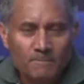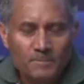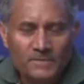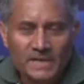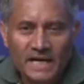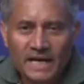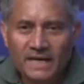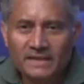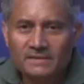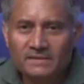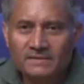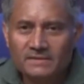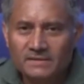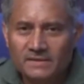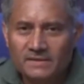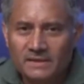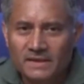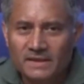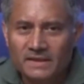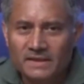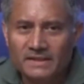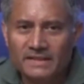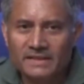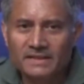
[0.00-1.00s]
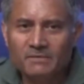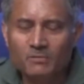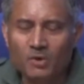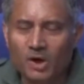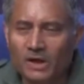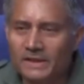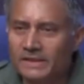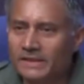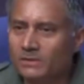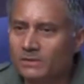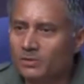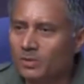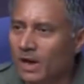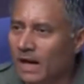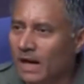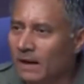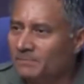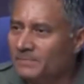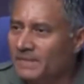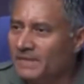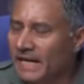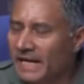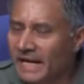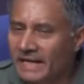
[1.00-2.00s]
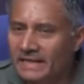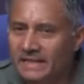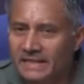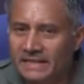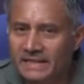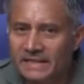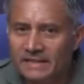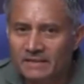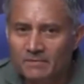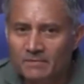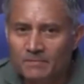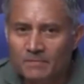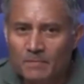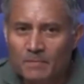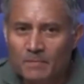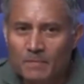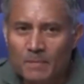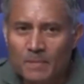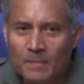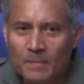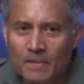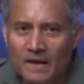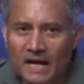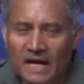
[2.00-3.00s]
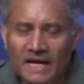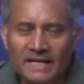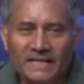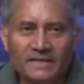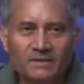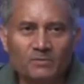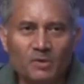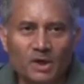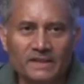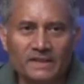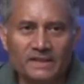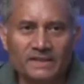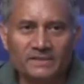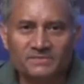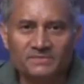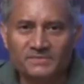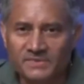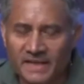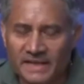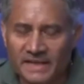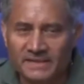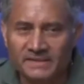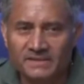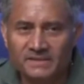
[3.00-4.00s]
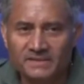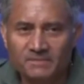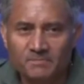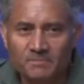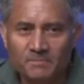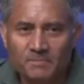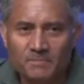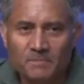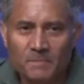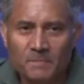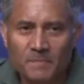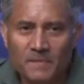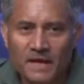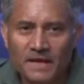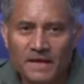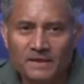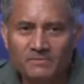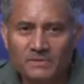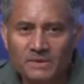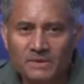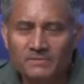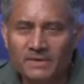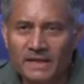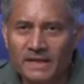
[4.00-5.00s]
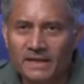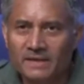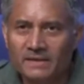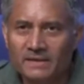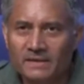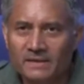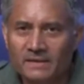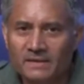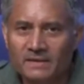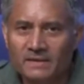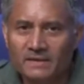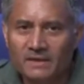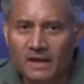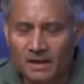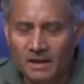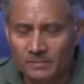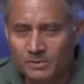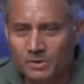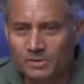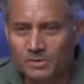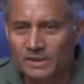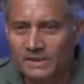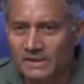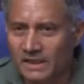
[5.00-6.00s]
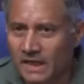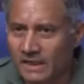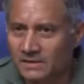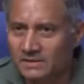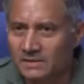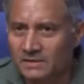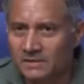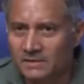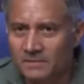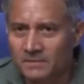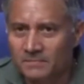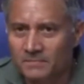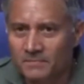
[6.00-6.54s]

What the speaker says: that he wanted to up the ante and he wanted a fight, and we were up to the task.